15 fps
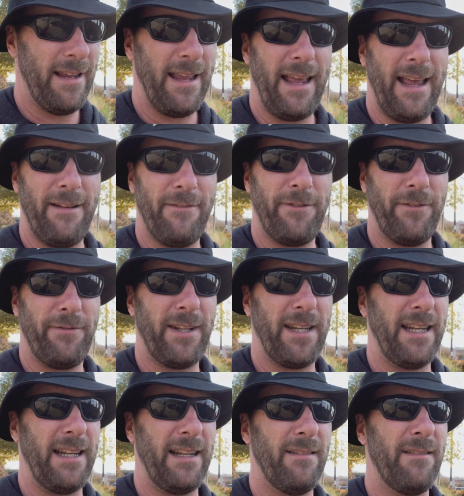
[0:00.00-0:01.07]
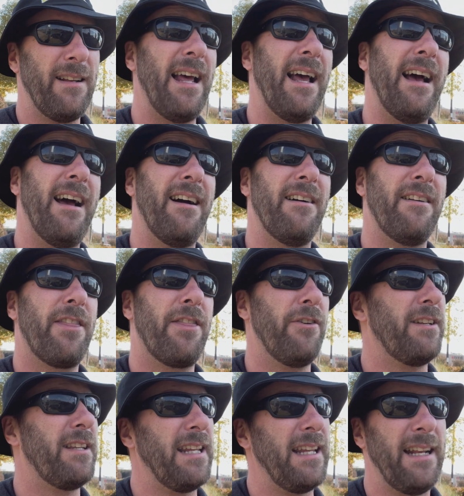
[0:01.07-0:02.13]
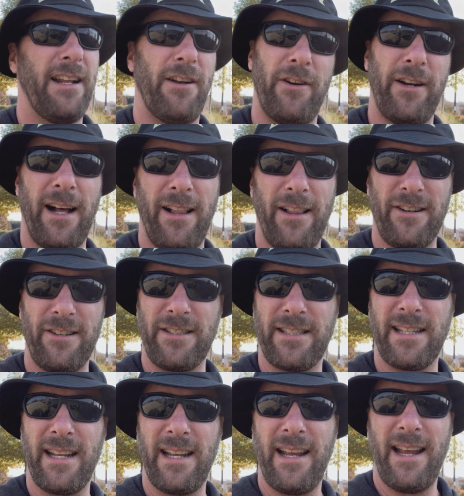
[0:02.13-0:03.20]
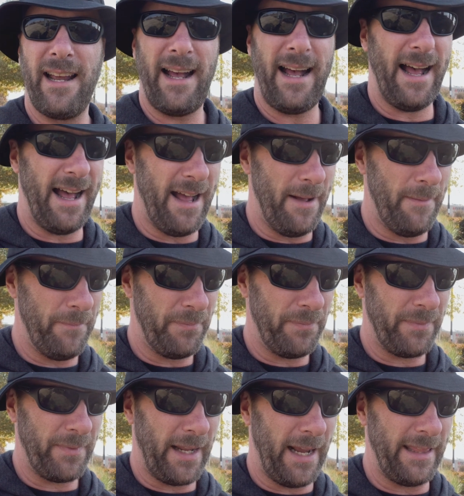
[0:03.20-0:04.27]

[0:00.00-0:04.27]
at $1,300,